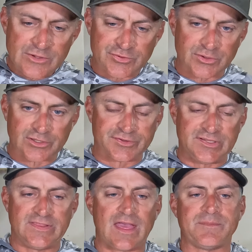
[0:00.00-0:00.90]
So you'll
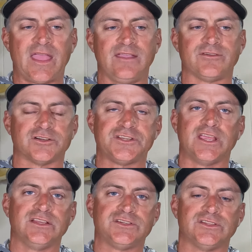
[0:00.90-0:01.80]
see that behavior
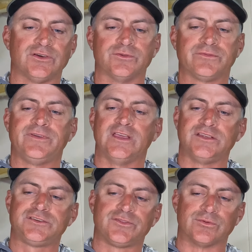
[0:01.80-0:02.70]
change in those
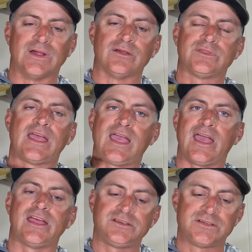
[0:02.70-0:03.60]
fish throughout the
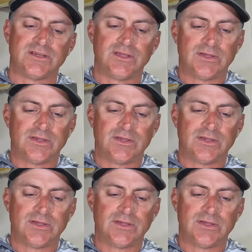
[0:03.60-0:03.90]
hatch.